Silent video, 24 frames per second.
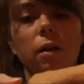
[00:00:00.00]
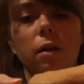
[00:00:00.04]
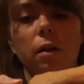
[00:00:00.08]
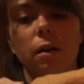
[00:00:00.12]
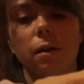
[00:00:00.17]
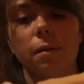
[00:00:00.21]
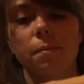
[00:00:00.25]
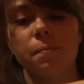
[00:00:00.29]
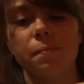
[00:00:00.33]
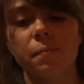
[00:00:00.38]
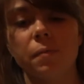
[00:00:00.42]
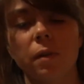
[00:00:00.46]

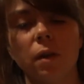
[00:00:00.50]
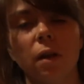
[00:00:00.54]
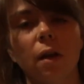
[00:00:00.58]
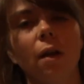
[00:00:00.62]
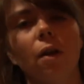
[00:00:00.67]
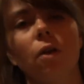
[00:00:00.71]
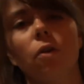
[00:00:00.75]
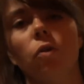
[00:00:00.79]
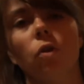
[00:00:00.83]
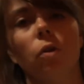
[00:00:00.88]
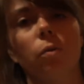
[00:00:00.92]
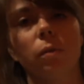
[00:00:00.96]
um,
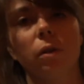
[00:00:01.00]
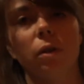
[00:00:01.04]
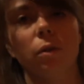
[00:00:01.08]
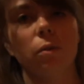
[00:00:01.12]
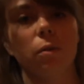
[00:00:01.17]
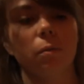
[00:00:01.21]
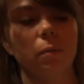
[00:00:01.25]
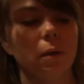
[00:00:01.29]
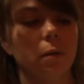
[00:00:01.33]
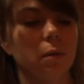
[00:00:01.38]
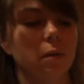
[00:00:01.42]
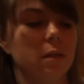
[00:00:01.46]
normally you
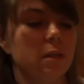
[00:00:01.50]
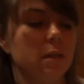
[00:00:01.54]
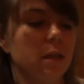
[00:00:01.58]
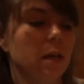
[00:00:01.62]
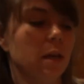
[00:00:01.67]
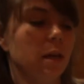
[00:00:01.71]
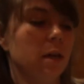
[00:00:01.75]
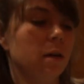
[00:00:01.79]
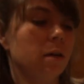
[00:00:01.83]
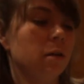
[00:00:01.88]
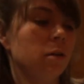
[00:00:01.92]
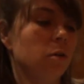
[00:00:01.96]
wouldn't be able to see
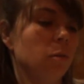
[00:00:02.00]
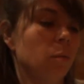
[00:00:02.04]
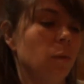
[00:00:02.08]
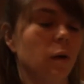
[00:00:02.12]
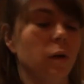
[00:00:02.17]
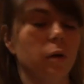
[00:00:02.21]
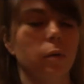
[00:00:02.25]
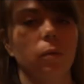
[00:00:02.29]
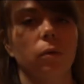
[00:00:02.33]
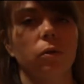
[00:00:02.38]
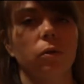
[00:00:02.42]
it you probably